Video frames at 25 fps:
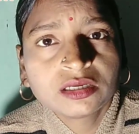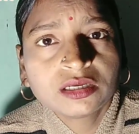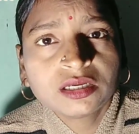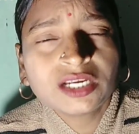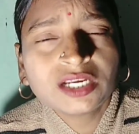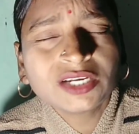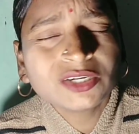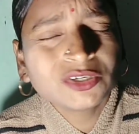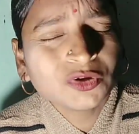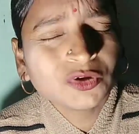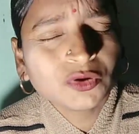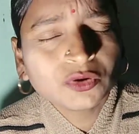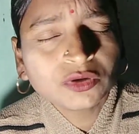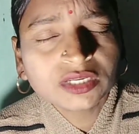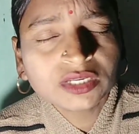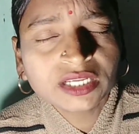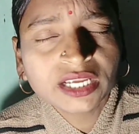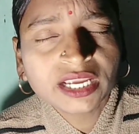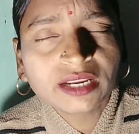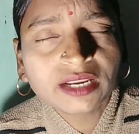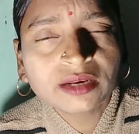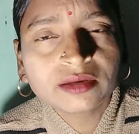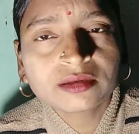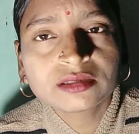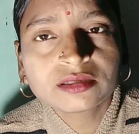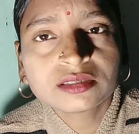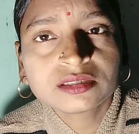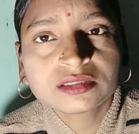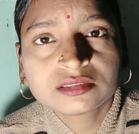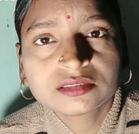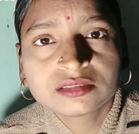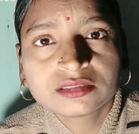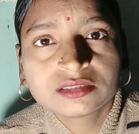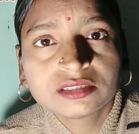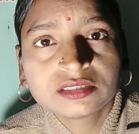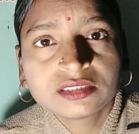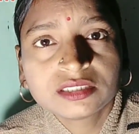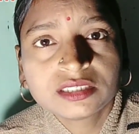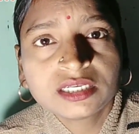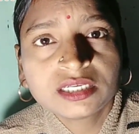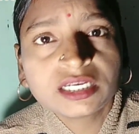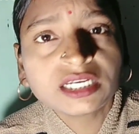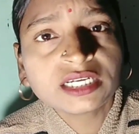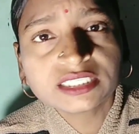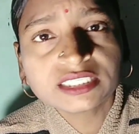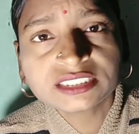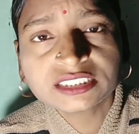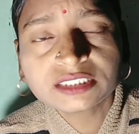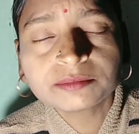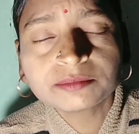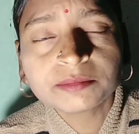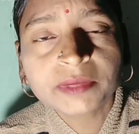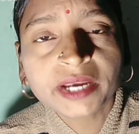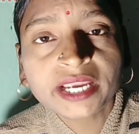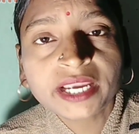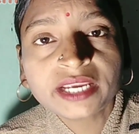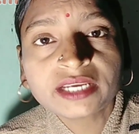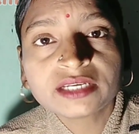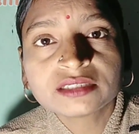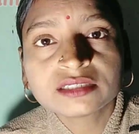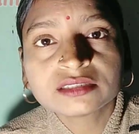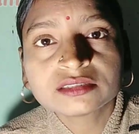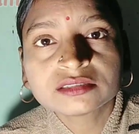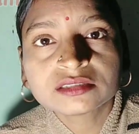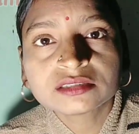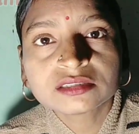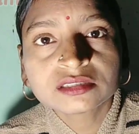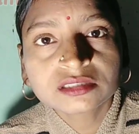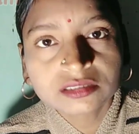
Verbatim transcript: It don't care. He doesn't mind.